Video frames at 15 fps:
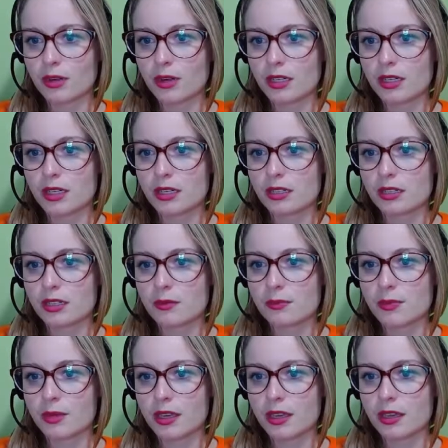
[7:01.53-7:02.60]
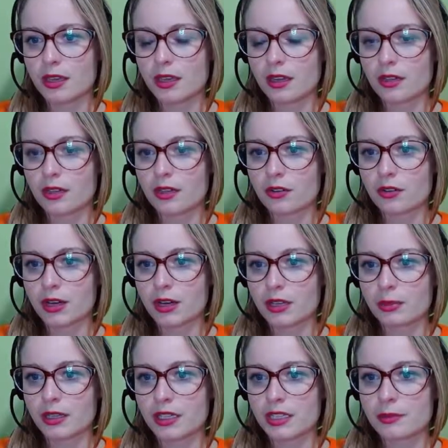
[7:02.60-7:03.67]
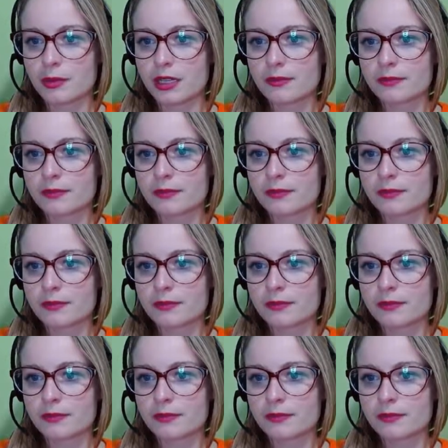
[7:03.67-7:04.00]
it to be in the correct placement.